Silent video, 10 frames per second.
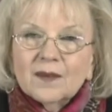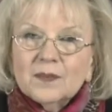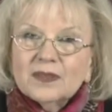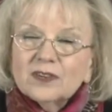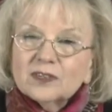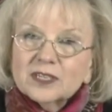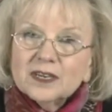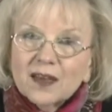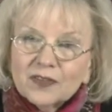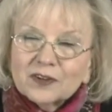But there's
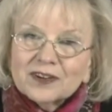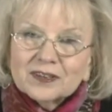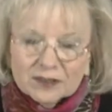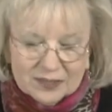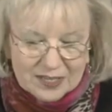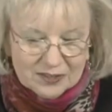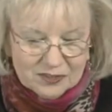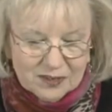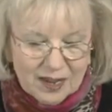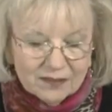another
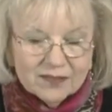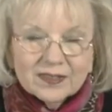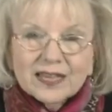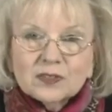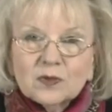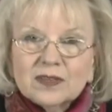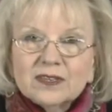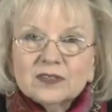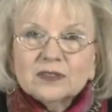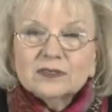intercessor. Now, that's what
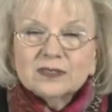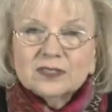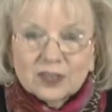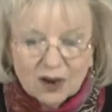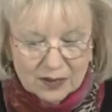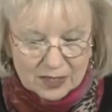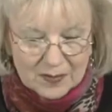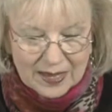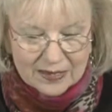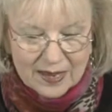this is talking
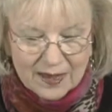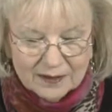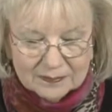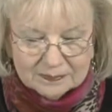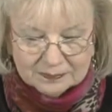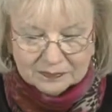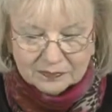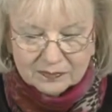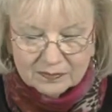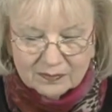about now.
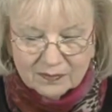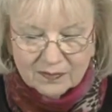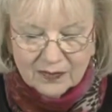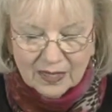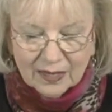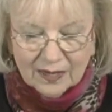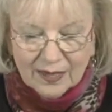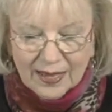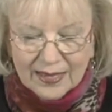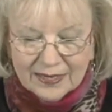
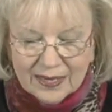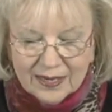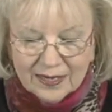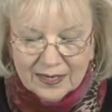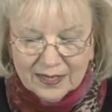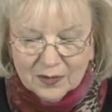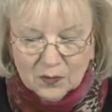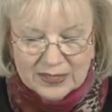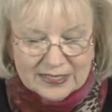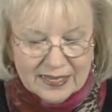And in
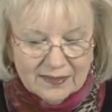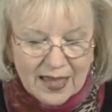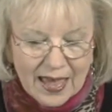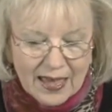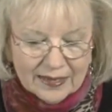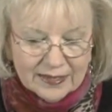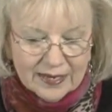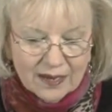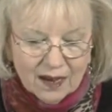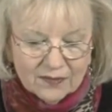him we see the
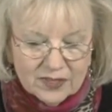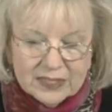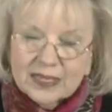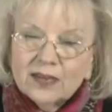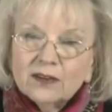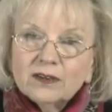agony of this